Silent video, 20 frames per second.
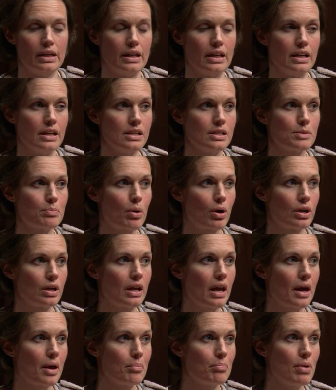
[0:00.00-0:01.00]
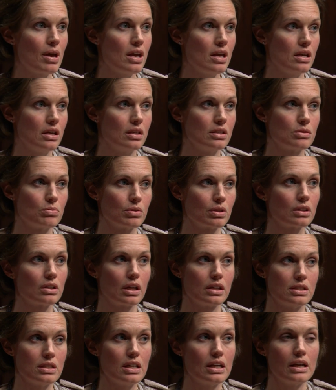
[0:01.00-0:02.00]
and his party campaigned with
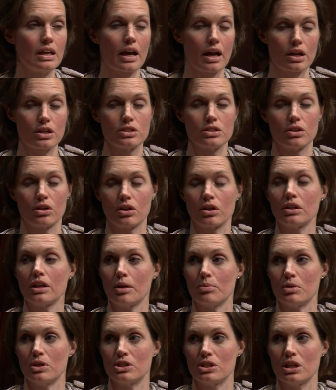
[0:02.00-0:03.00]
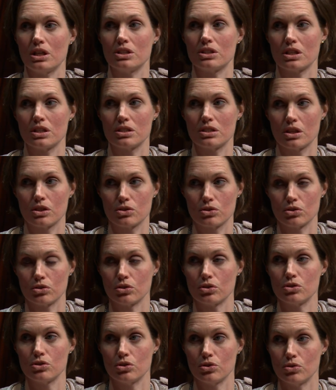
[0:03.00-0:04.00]
taking action on climate change as central
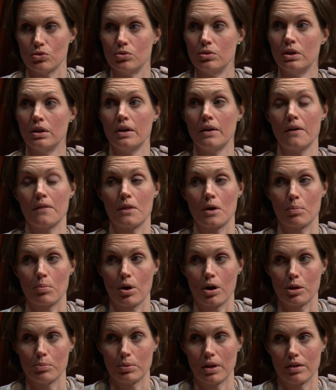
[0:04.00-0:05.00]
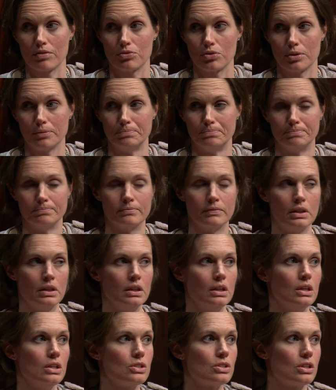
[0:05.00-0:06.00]
to their party platform.
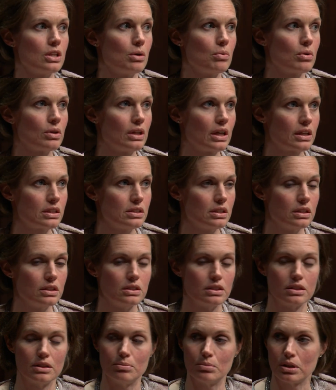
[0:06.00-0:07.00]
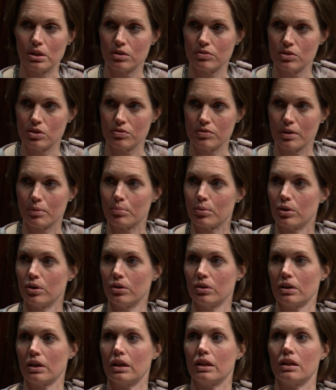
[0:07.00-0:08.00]
So they were elected in the middle of
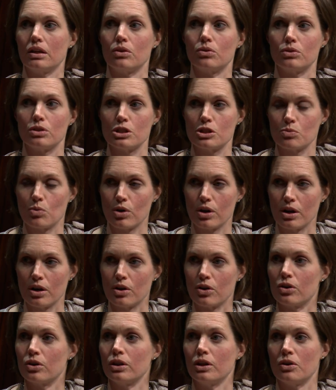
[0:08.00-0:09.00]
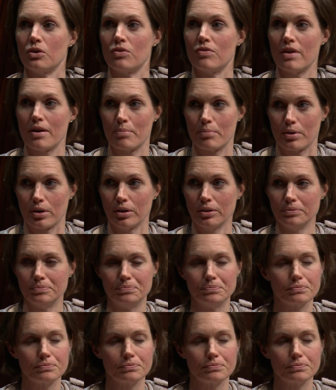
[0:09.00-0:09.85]
November and then only sworn in early November.